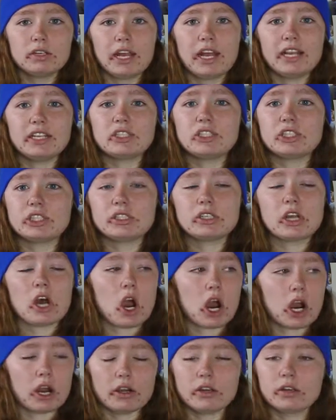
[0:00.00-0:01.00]
It's just
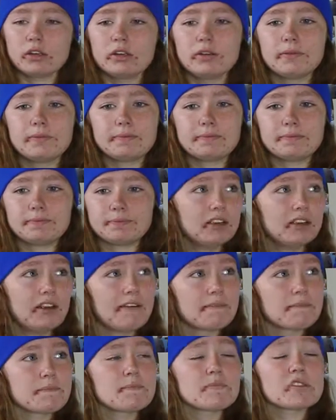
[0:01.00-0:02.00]
hard.
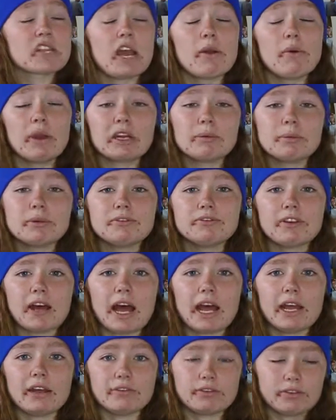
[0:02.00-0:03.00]
I wake up at
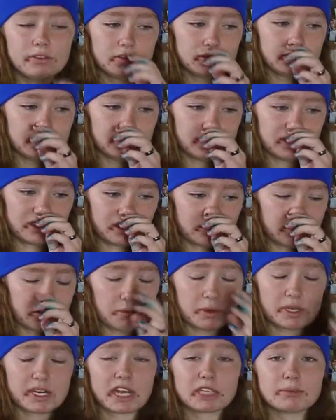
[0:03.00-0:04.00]
5
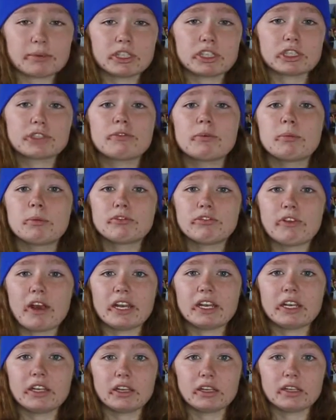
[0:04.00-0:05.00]
from a text message from a
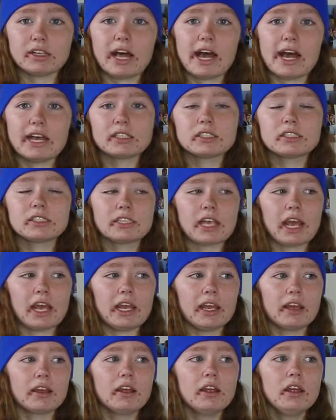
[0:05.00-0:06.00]
friend in the class
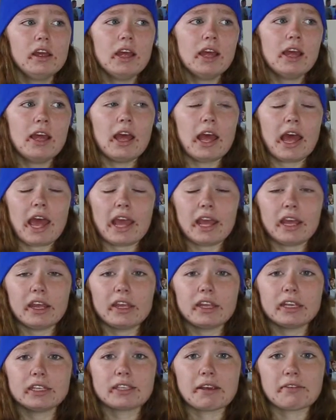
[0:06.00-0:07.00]
saying, hey,
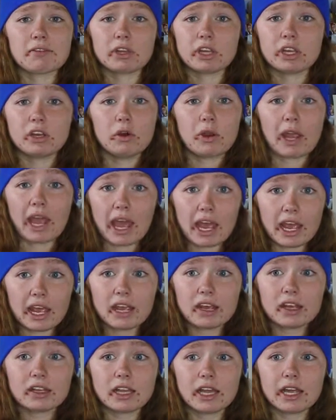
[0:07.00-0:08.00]
is everything
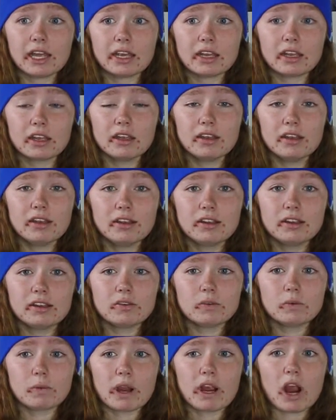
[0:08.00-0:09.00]
okay? Like,
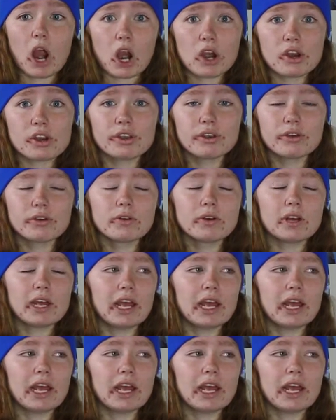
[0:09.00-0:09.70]
where are you?